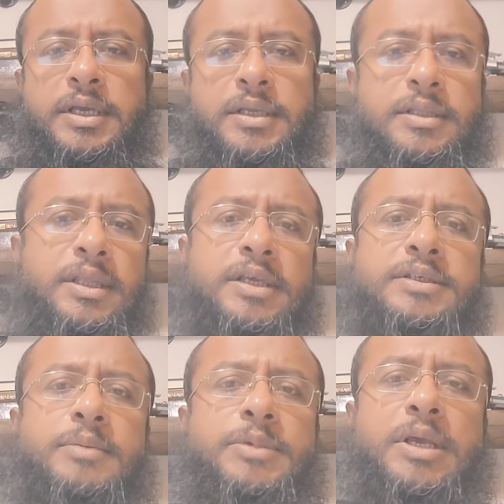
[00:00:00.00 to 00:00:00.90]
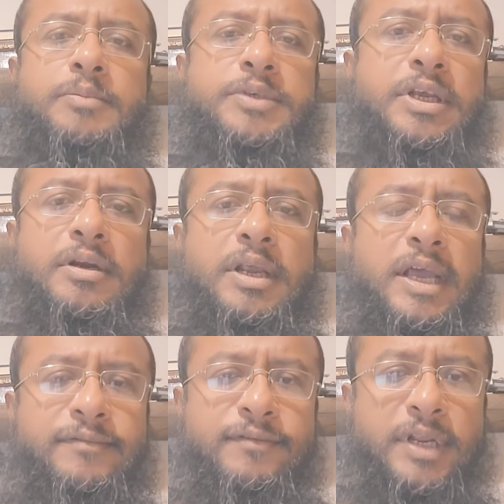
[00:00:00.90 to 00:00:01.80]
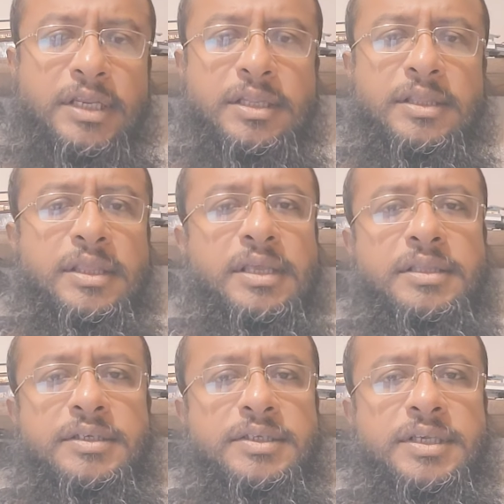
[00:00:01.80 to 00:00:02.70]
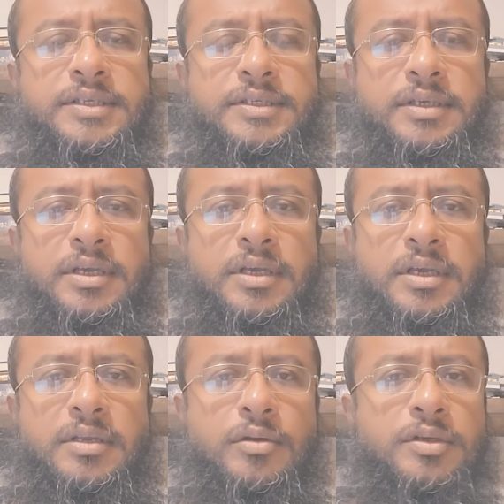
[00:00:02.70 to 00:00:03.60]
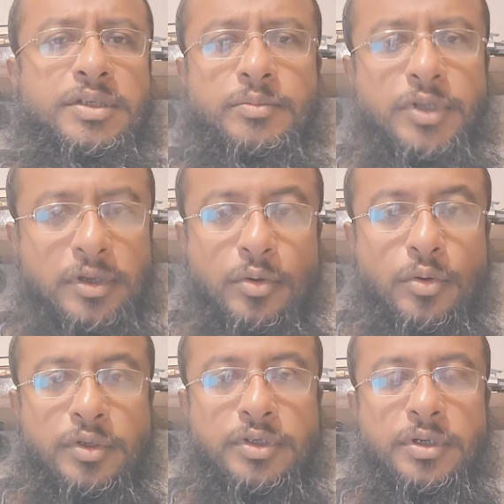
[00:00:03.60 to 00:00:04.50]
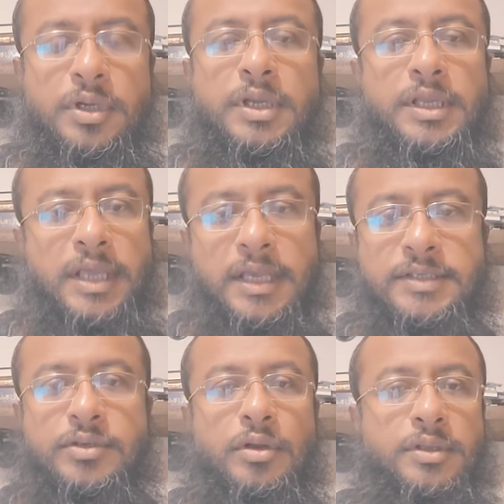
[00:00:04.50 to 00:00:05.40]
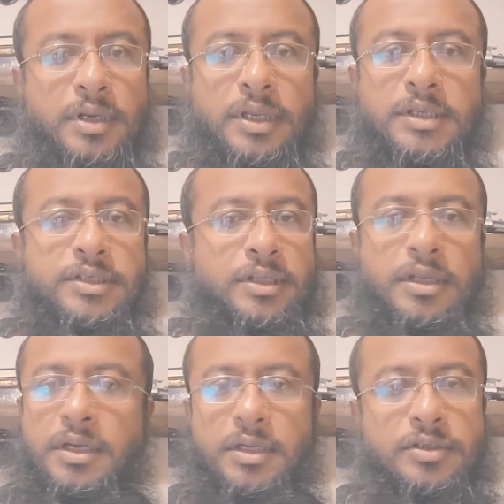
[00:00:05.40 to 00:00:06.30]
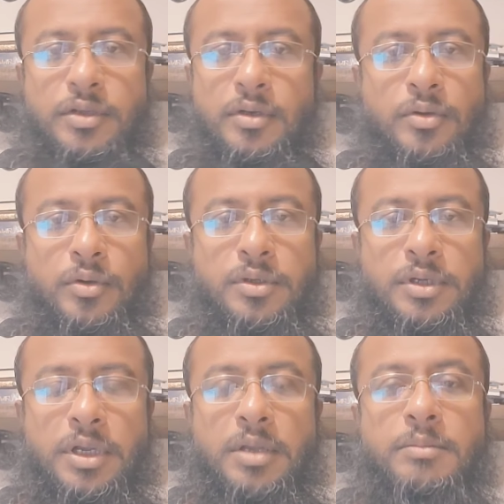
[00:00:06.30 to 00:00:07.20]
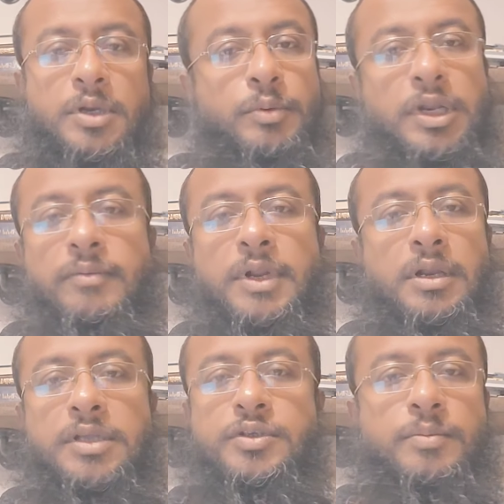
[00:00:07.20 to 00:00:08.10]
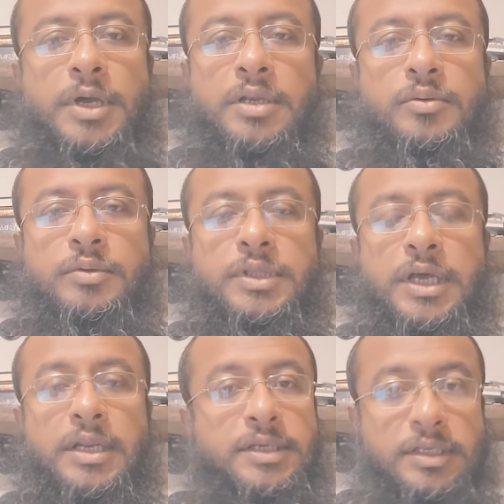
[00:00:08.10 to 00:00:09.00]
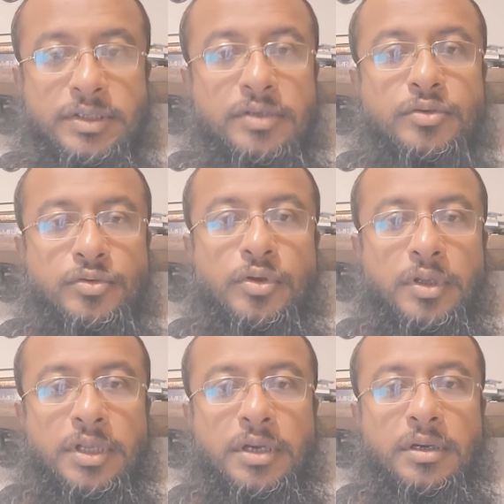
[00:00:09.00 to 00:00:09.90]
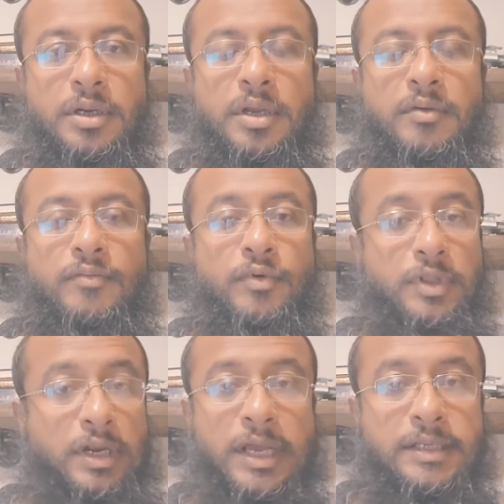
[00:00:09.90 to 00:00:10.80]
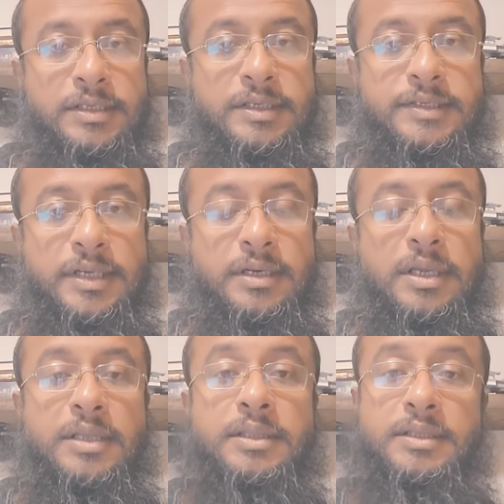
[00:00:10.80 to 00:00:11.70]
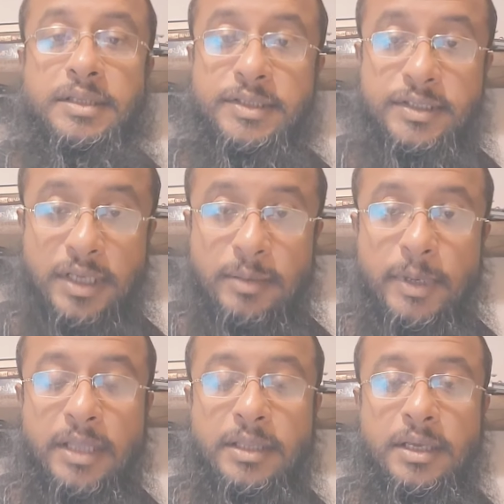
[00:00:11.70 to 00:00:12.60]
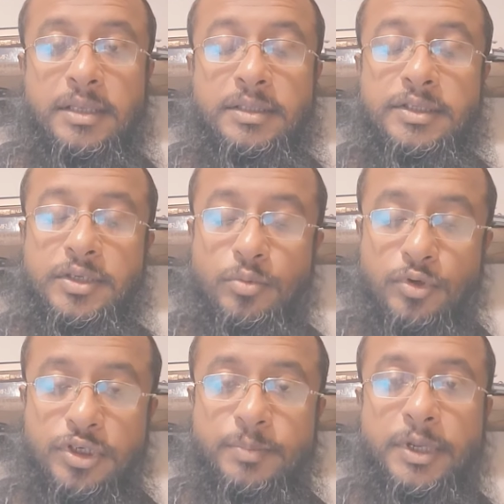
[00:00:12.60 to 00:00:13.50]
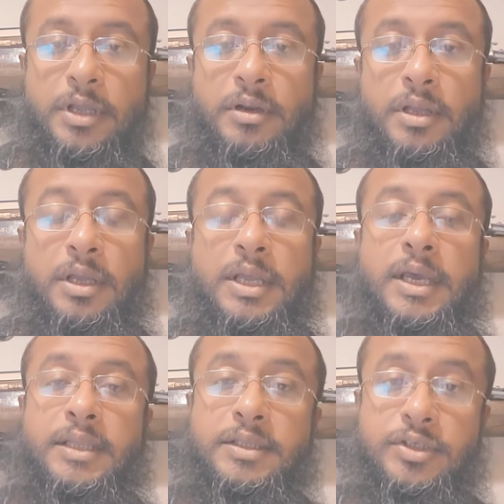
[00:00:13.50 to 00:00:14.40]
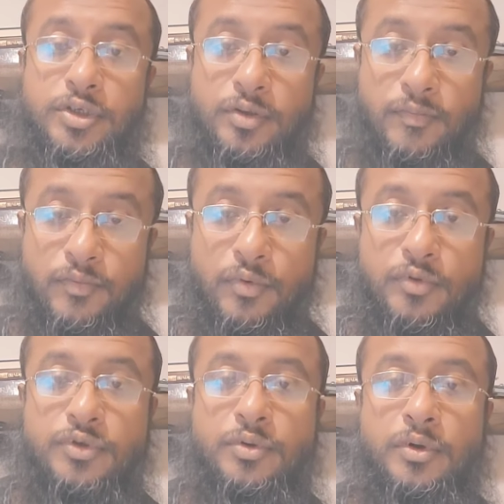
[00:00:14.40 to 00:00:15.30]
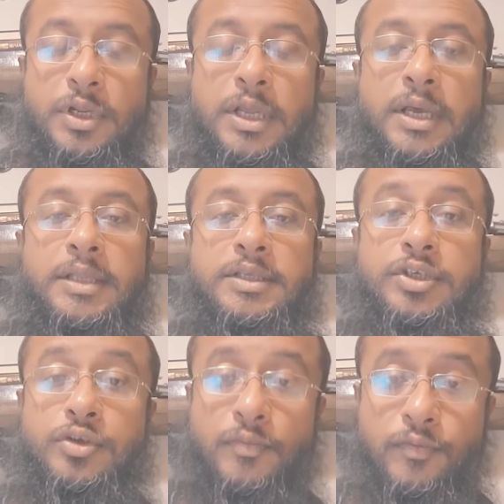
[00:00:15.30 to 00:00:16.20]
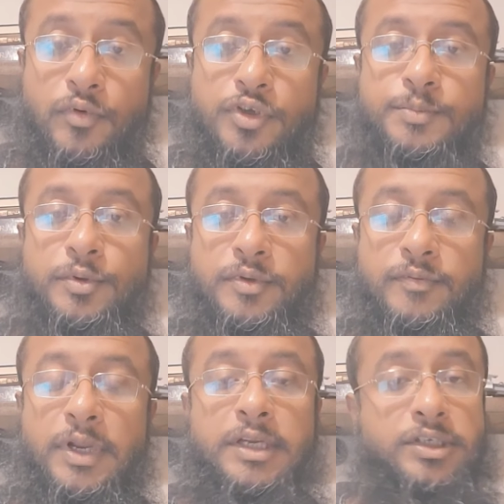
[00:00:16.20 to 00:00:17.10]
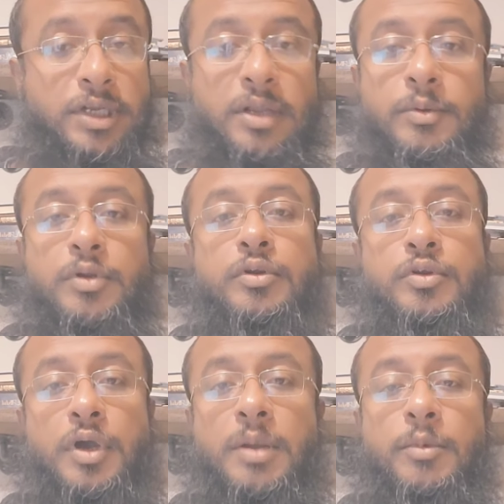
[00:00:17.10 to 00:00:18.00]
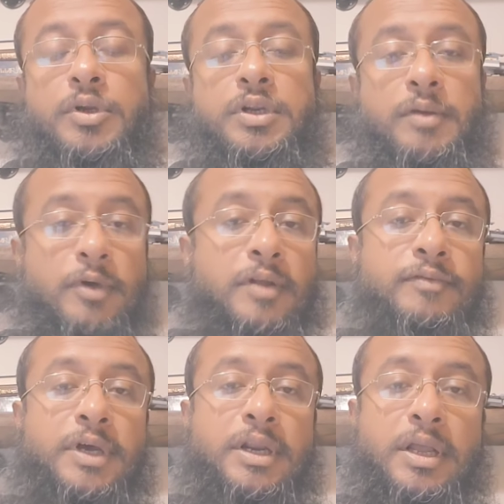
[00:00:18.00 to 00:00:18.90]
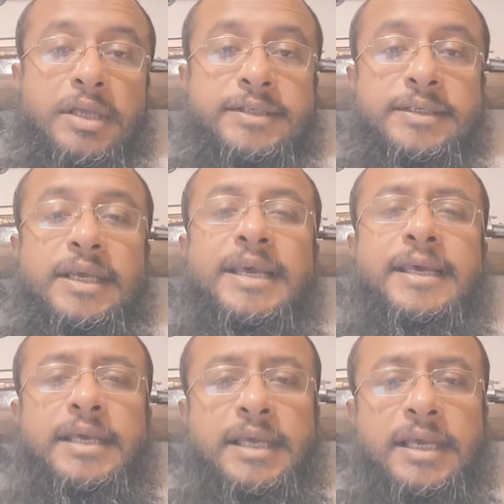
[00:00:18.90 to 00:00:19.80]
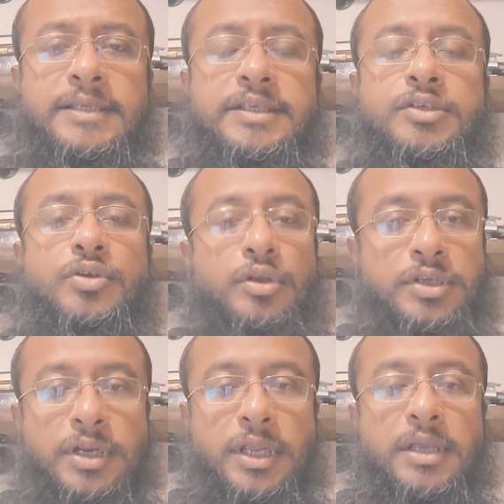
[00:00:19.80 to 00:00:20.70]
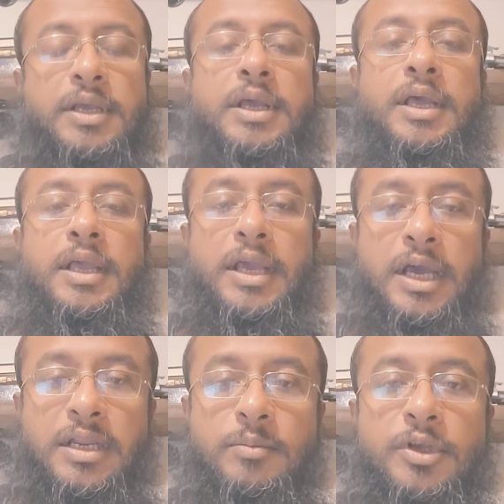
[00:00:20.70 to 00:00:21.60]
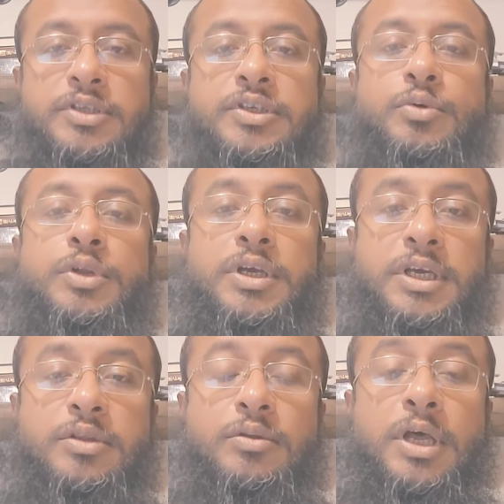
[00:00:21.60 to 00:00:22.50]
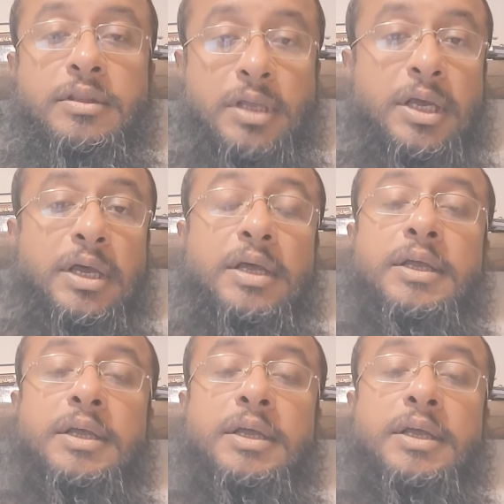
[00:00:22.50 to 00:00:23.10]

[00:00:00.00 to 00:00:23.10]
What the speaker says: they sometimes are afraid. They think this is not something good. Yes, slaughtering in general is not good. But whenever Allah subhanahu wa ta'ala tells us to slaughter for the right reason, then this is ibadah. This is worshipping Allah, and this is of course good, and this is of course beautiful. And inshallah we're going to talk about in one of the class, is slaughtering animals during Eid al-Adha